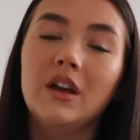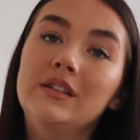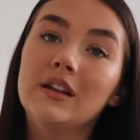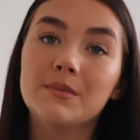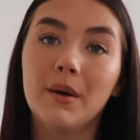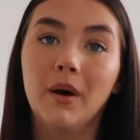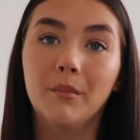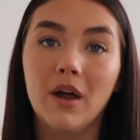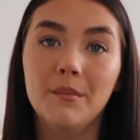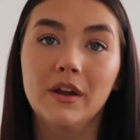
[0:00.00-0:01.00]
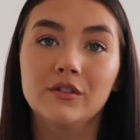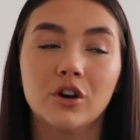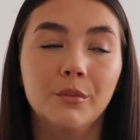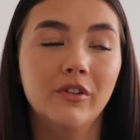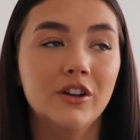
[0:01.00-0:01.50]
I said to my mum, when me and
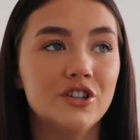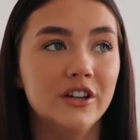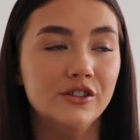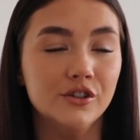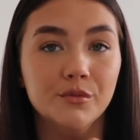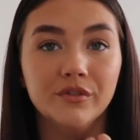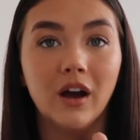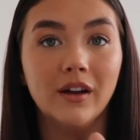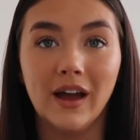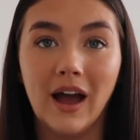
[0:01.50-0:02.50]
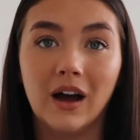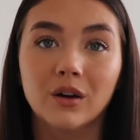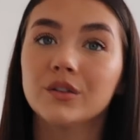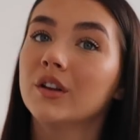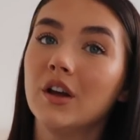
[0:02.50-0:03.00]
Tom eventually do move out and get a
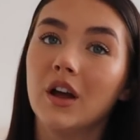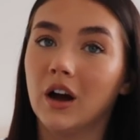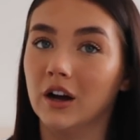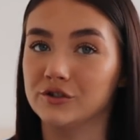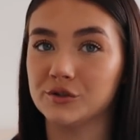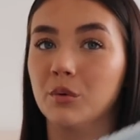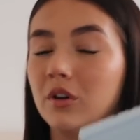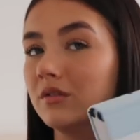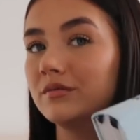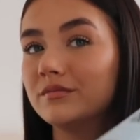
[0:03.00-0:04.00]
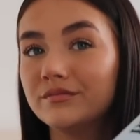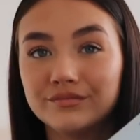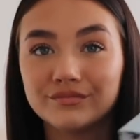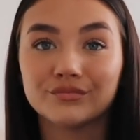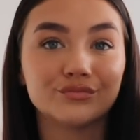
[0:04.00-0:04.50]
house, I just want
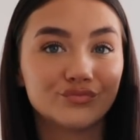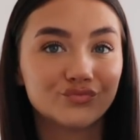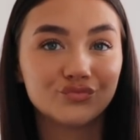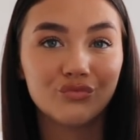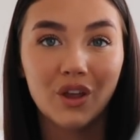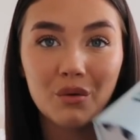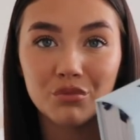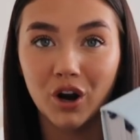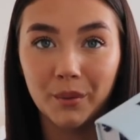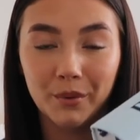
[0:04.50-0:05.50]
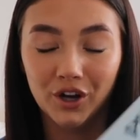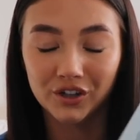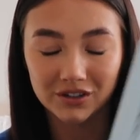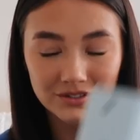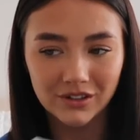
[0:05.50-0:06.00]
Prada
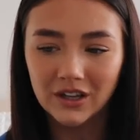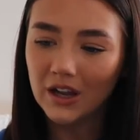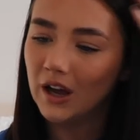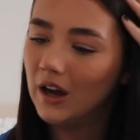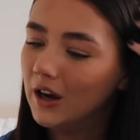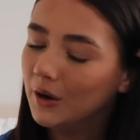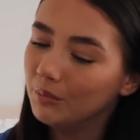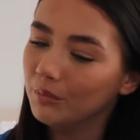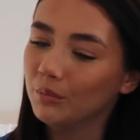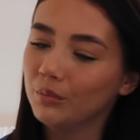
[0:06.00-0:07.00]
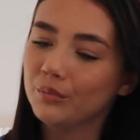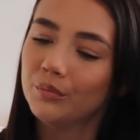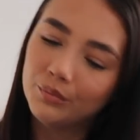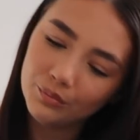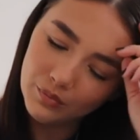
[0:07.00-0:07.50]
book. And
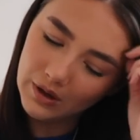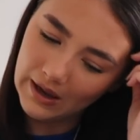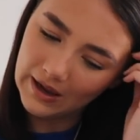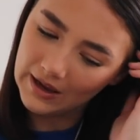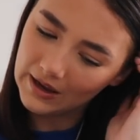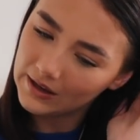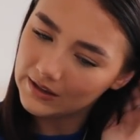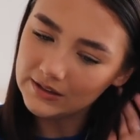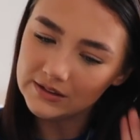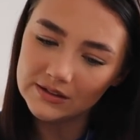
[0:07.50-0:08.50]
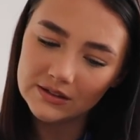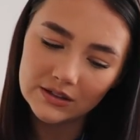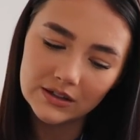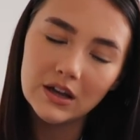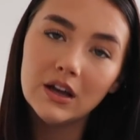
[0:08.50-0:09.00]

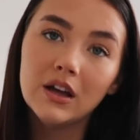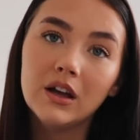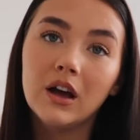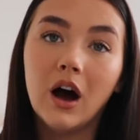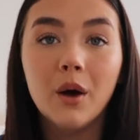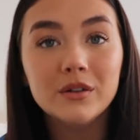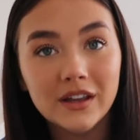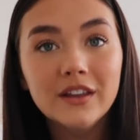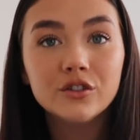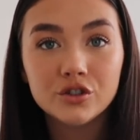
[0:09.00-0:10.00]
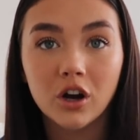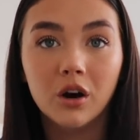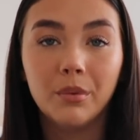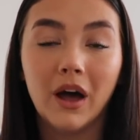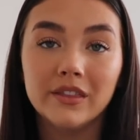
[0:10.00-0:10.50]
I was in the
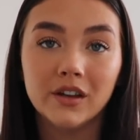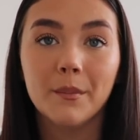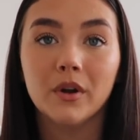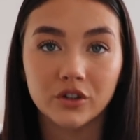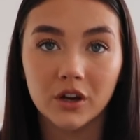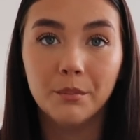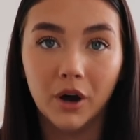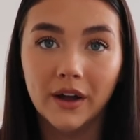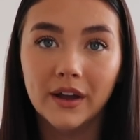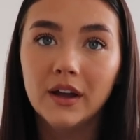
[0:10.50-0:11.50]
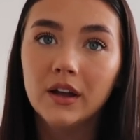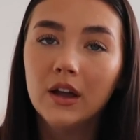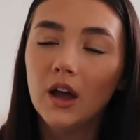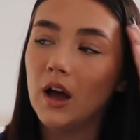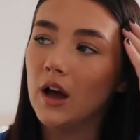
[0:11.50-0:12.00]
shop at the time when I was gonna buy
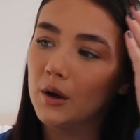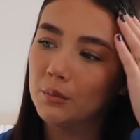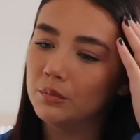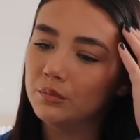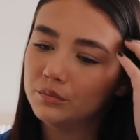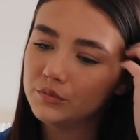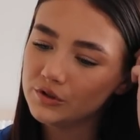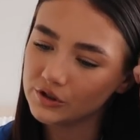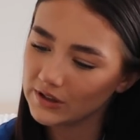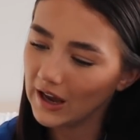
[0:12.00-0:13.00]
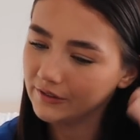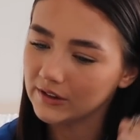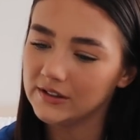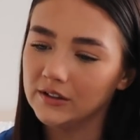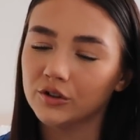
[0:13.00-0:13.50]
it, just to have it,
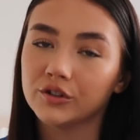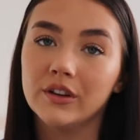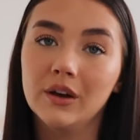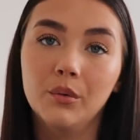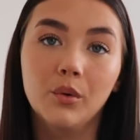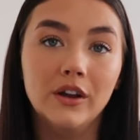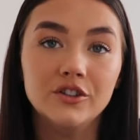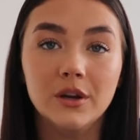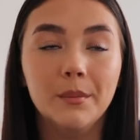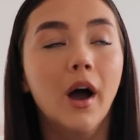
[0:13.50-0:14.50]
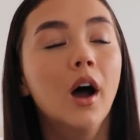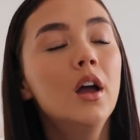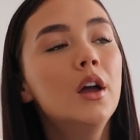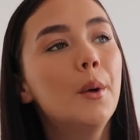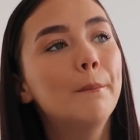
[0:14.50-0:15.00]
because in Costco they were way cheaper,
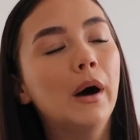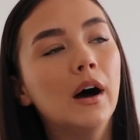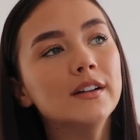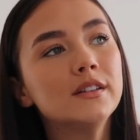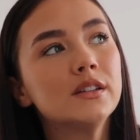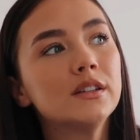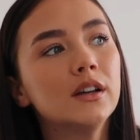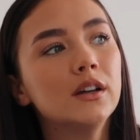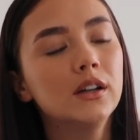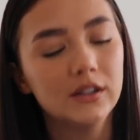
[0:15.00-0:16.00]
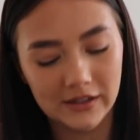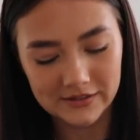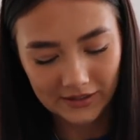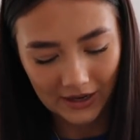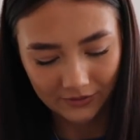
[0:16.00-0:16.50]
but they
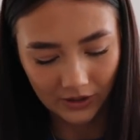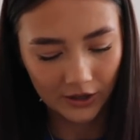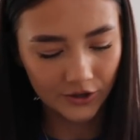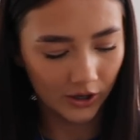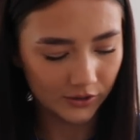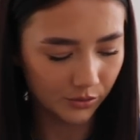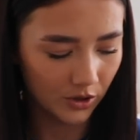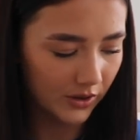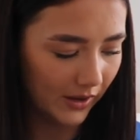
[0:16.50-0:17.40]
didn't have like a nice one.